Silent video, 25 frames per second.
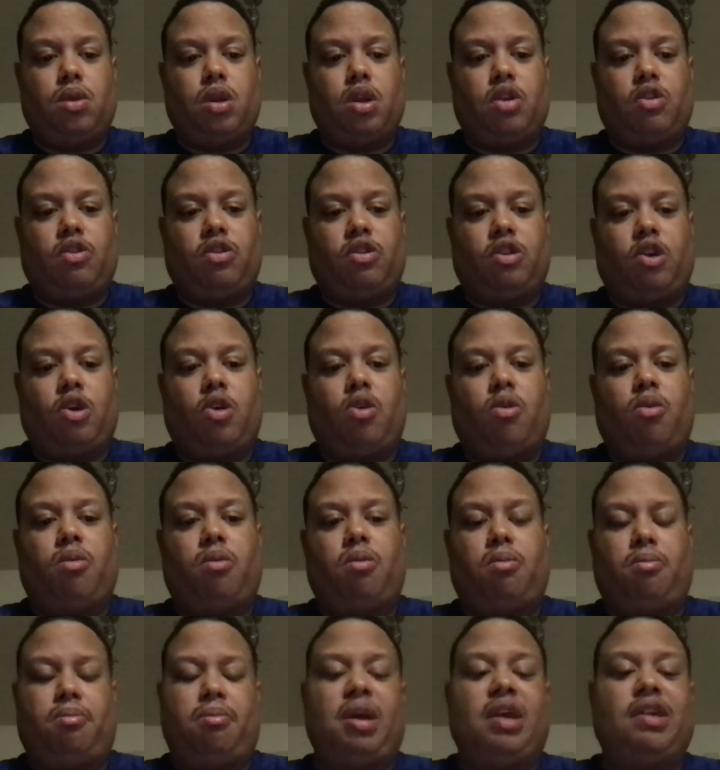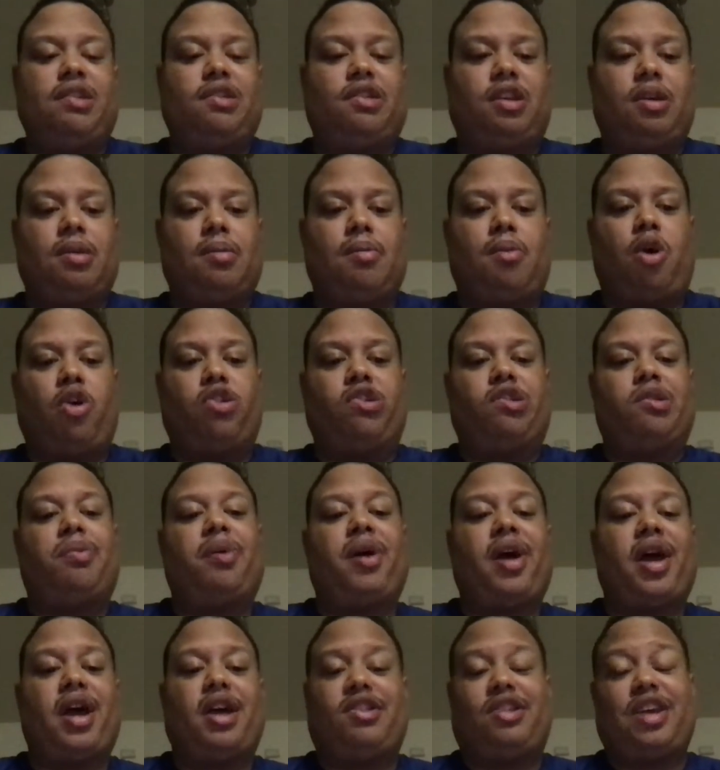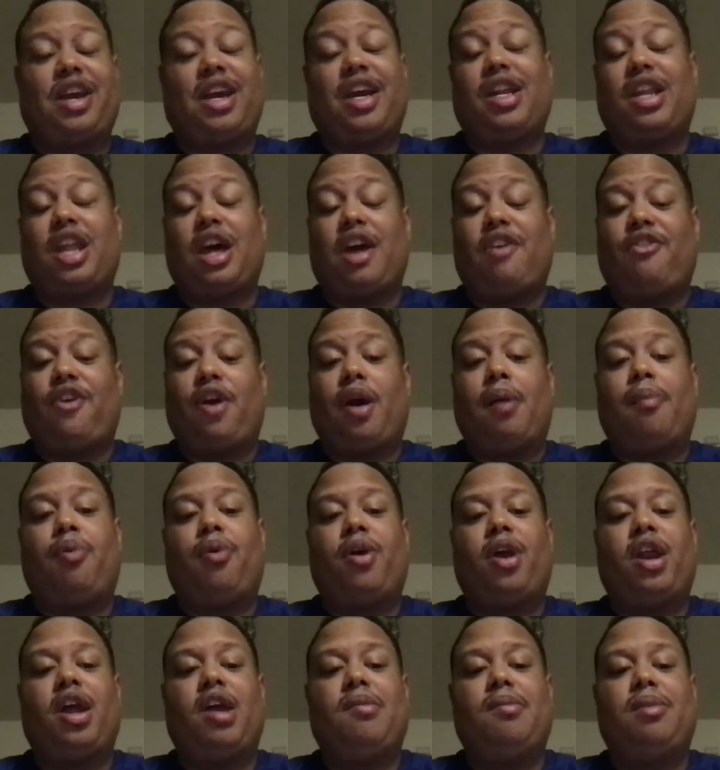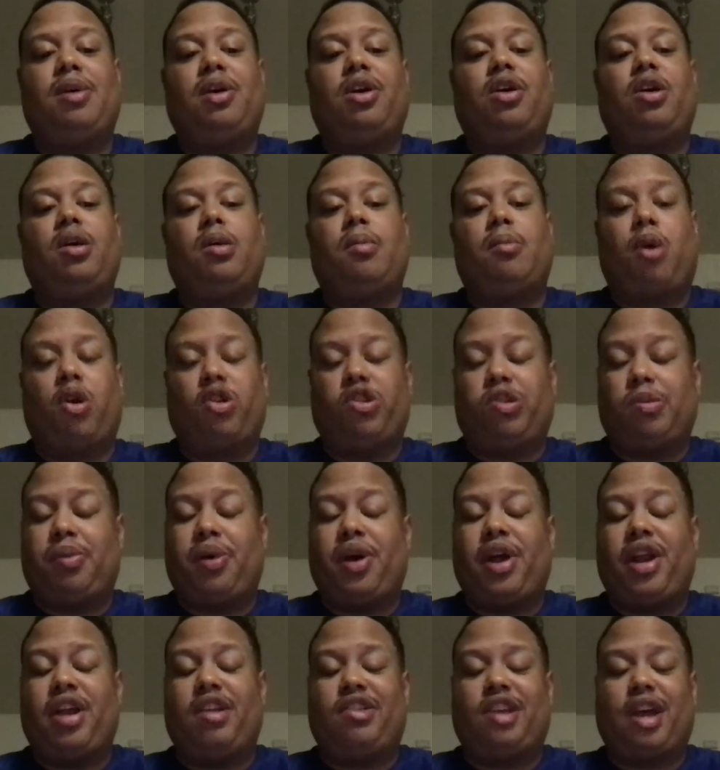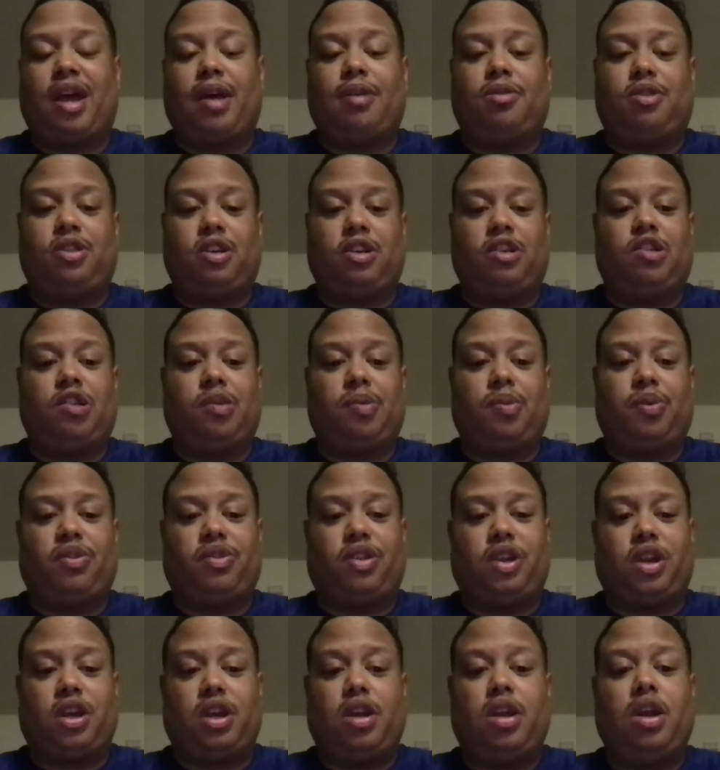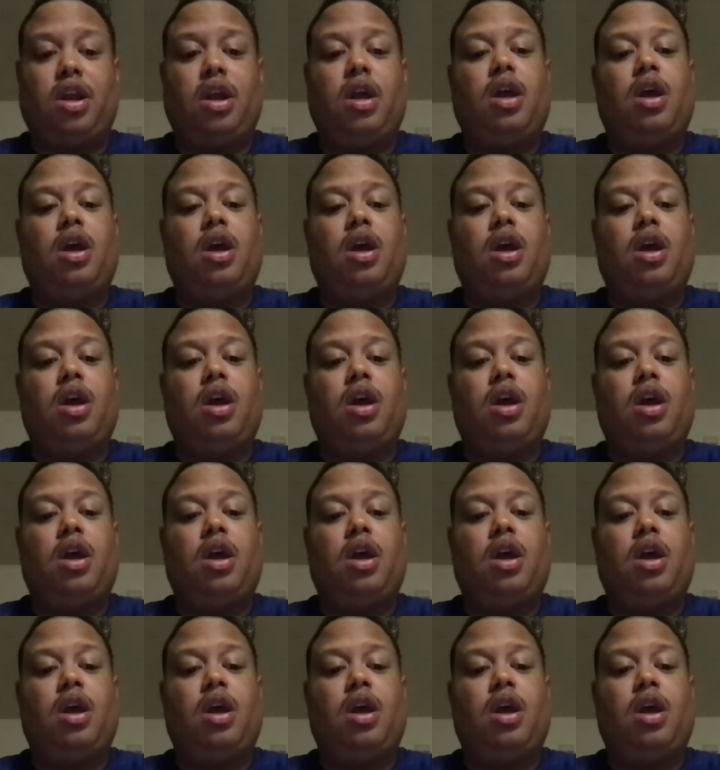So basically, taking that $5.8 billion, multiplying it times 60%,